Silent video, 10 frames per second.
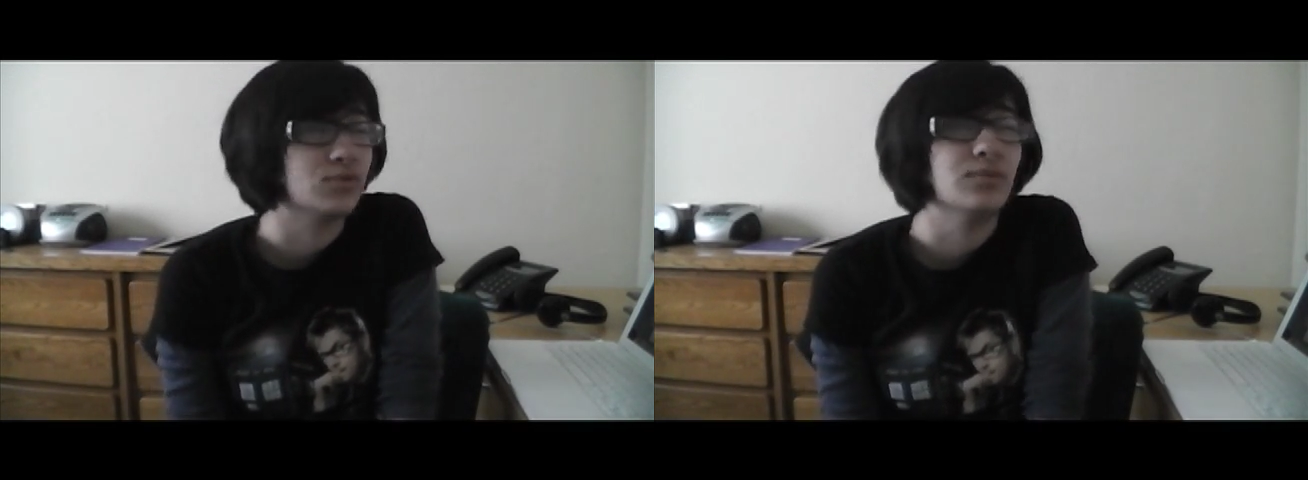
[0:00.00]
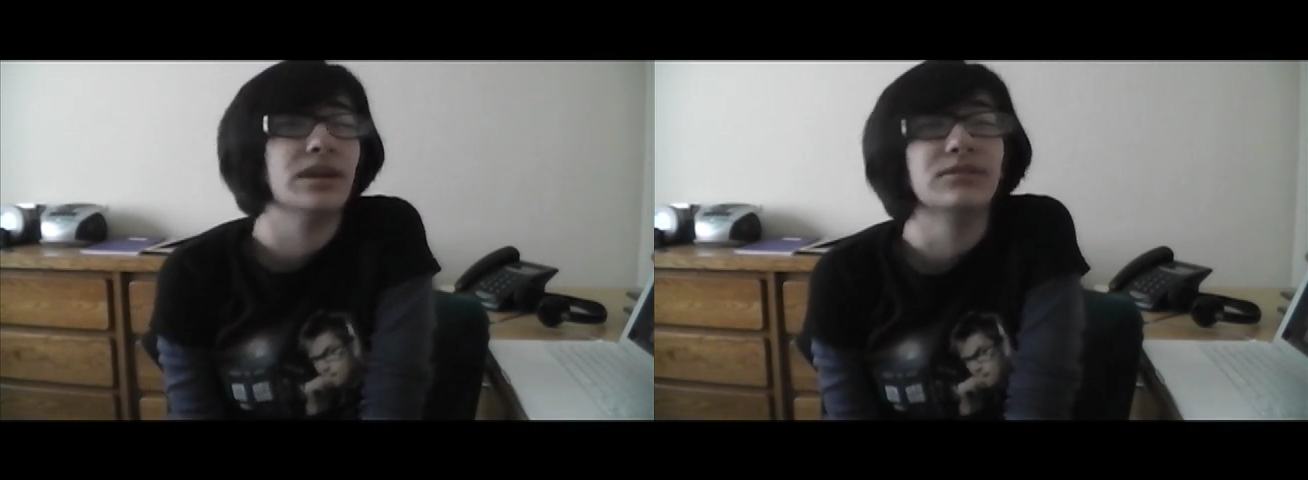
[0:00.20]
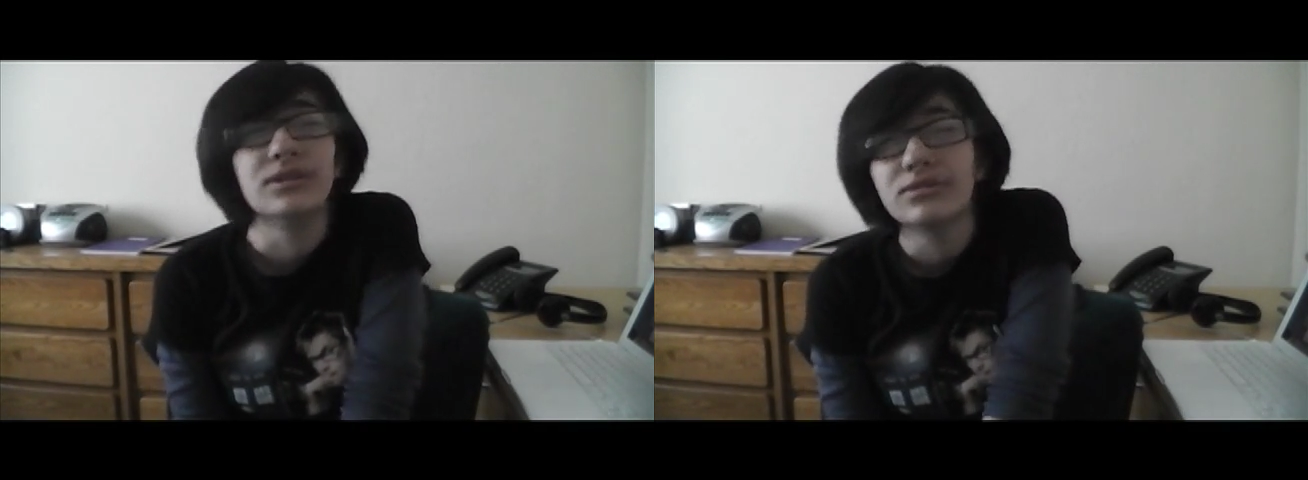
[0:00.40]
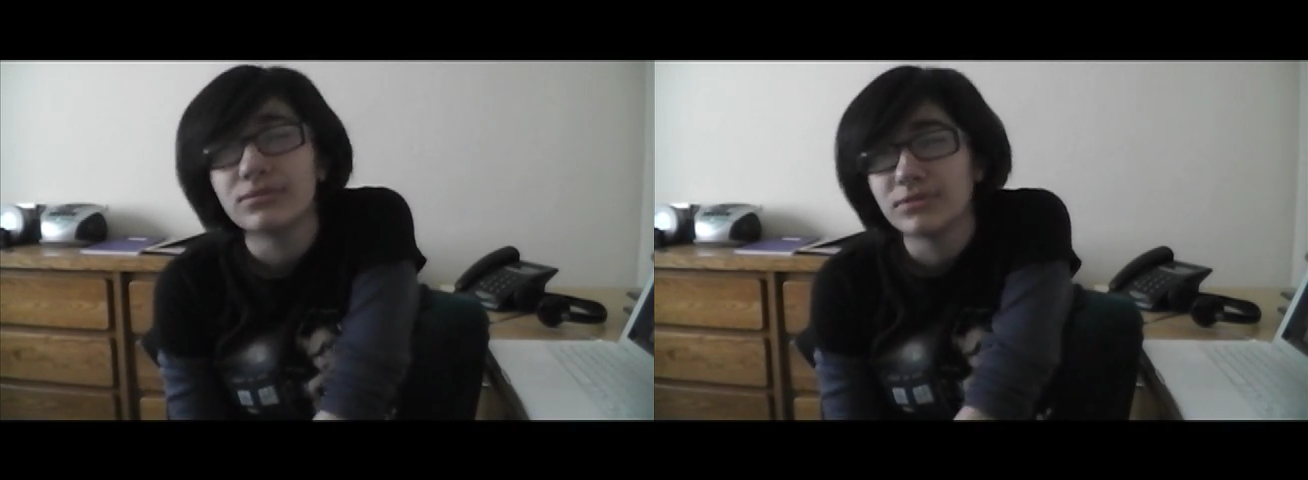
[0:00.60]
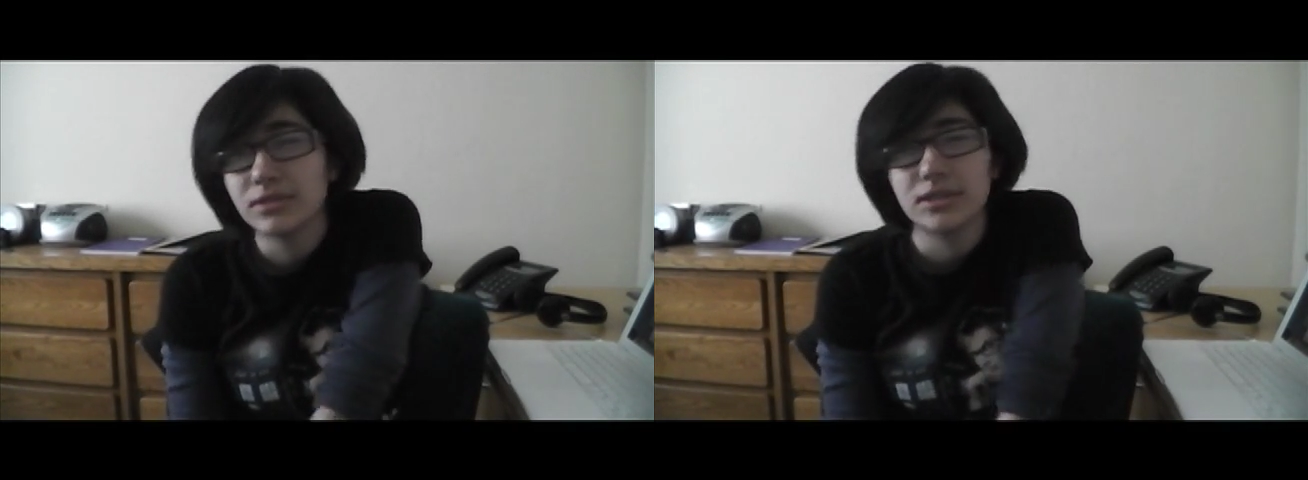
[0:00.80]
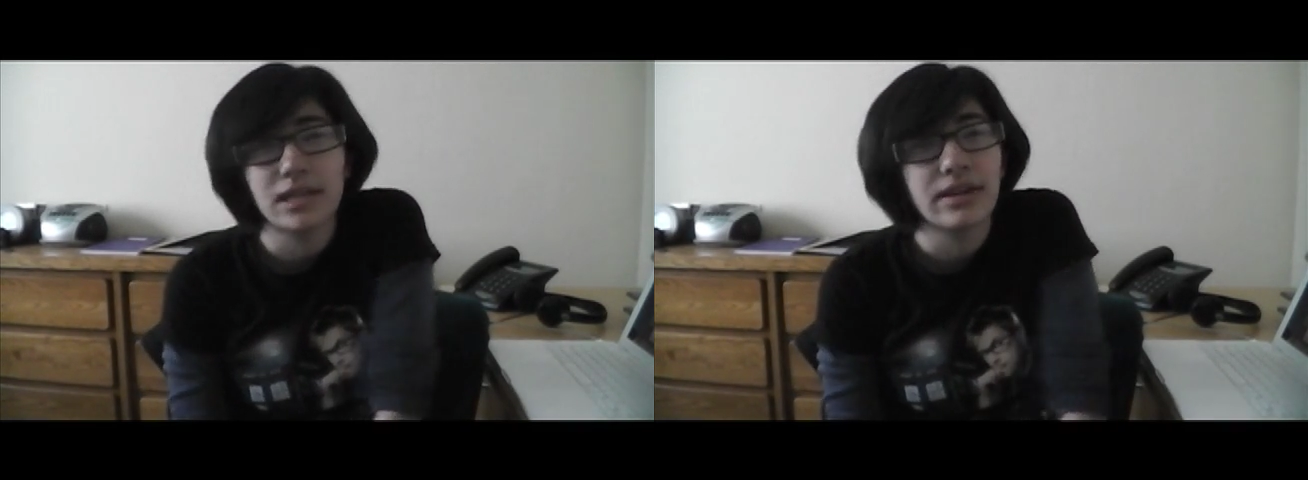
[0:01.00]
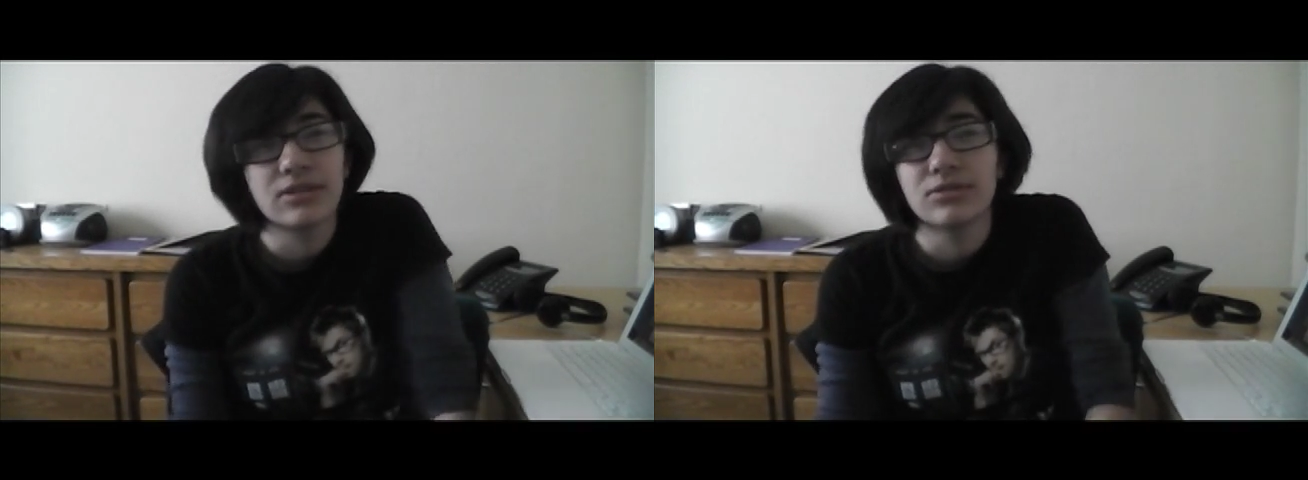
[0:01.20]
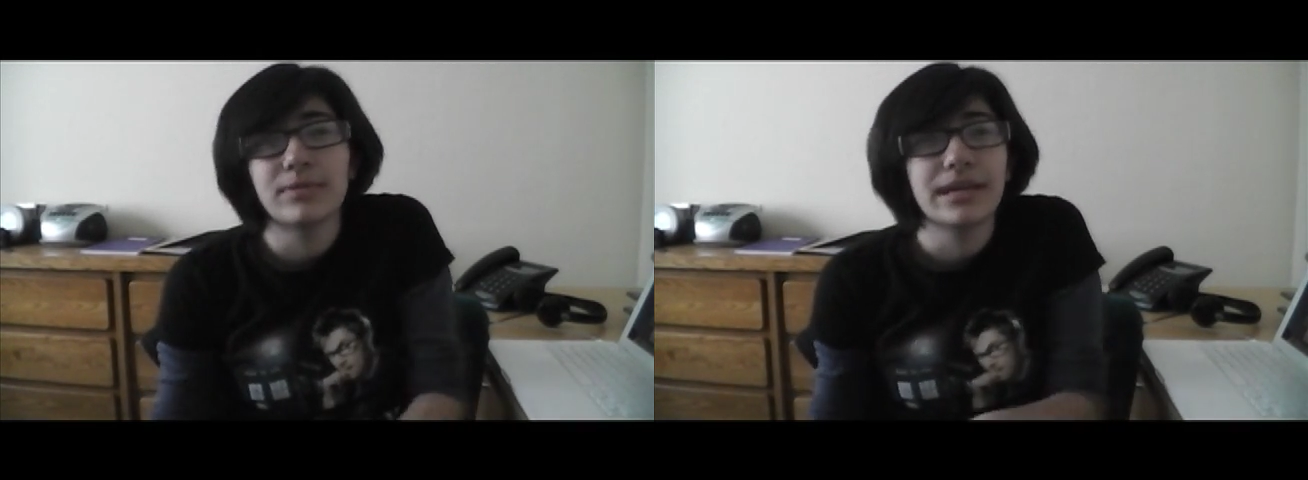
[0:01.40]
well-known
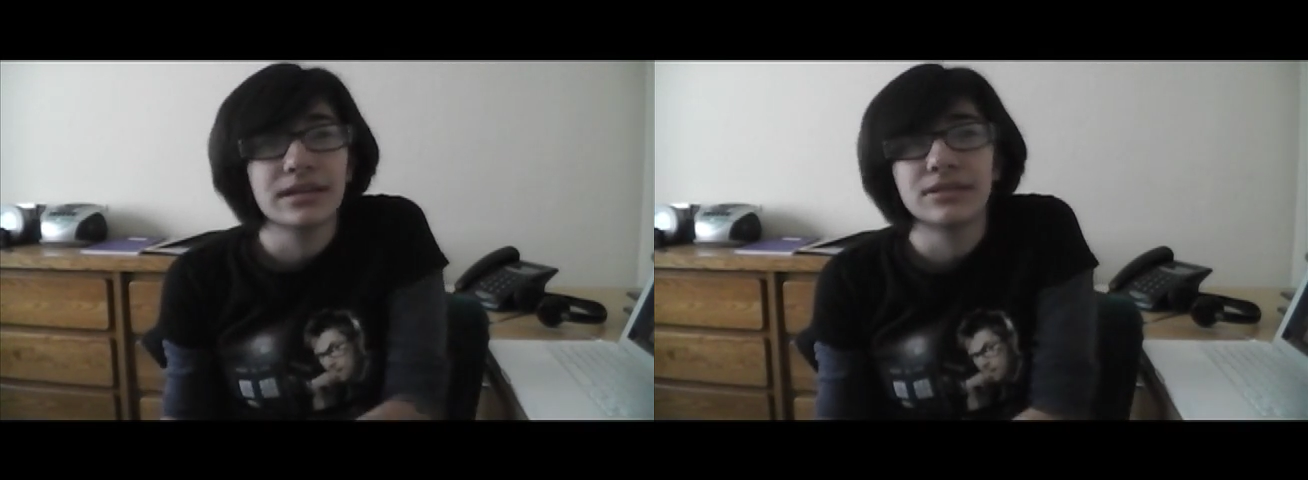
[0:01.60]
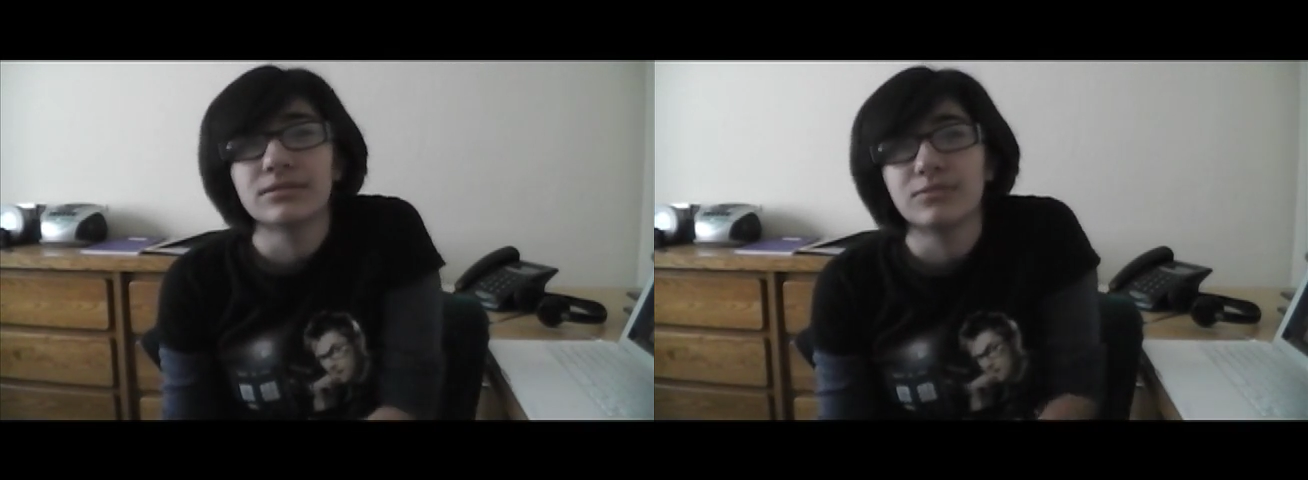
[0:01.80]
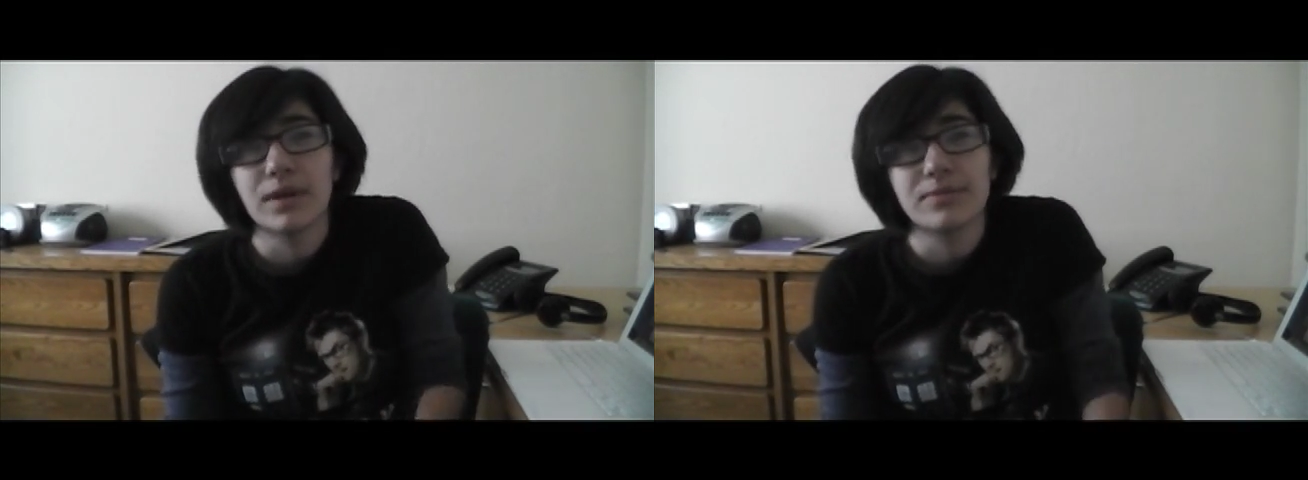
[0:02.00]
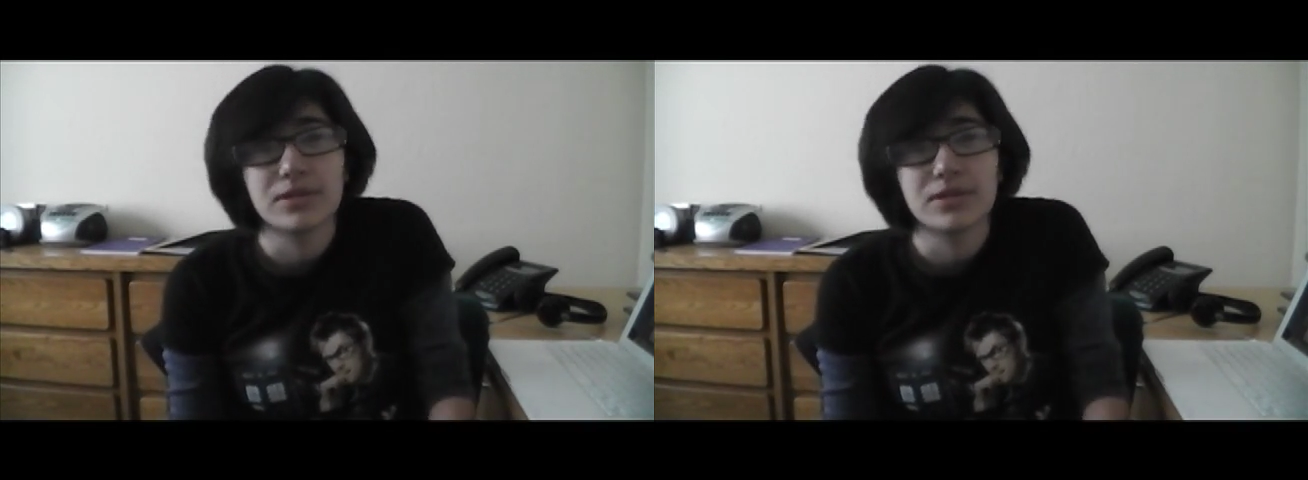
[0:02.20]
Slender Man web